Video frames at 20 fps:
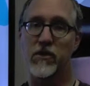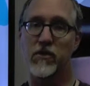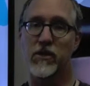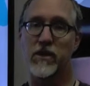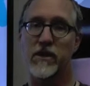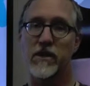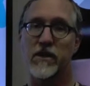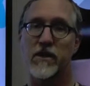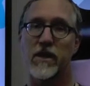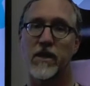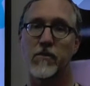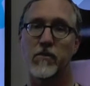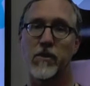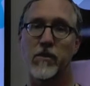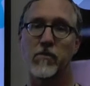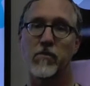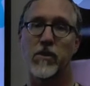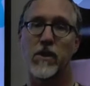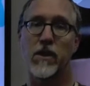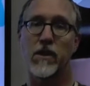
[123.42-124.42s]
unit can be
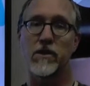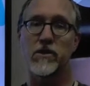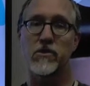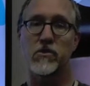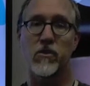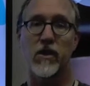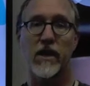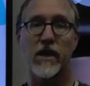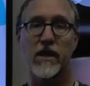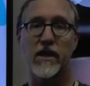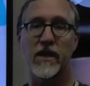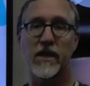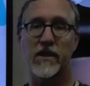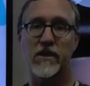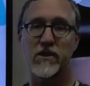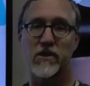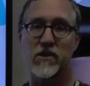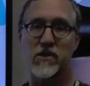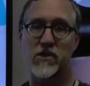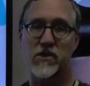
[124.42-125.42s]
plugged directly
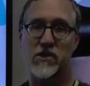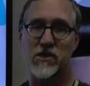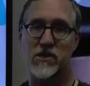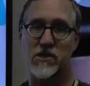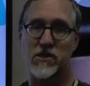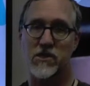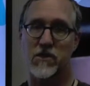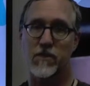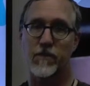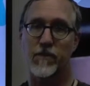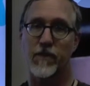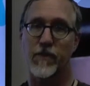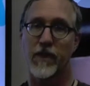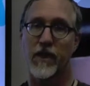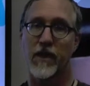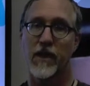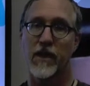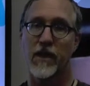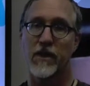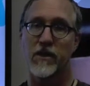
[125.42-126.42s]
into the system
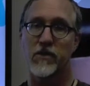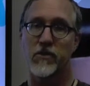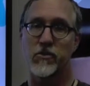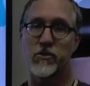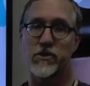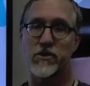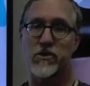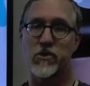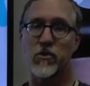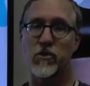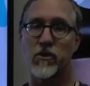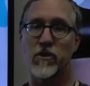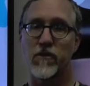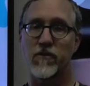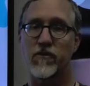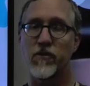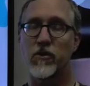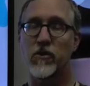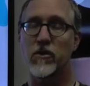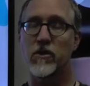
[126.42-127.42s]
to restore the
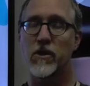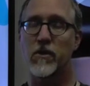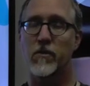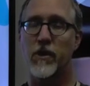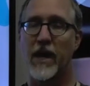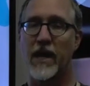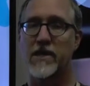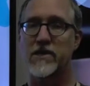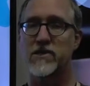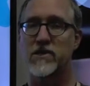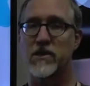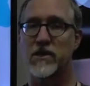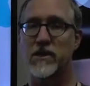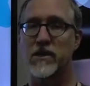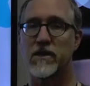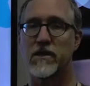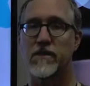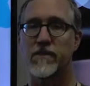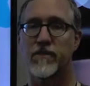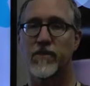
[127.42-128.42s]
full
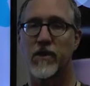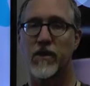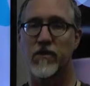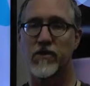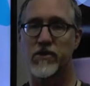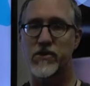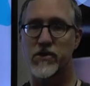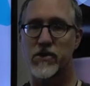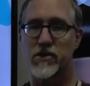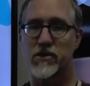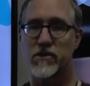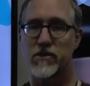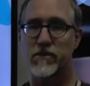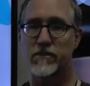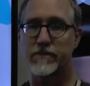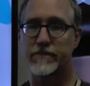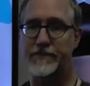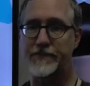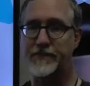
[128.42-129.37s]
capacity of the system.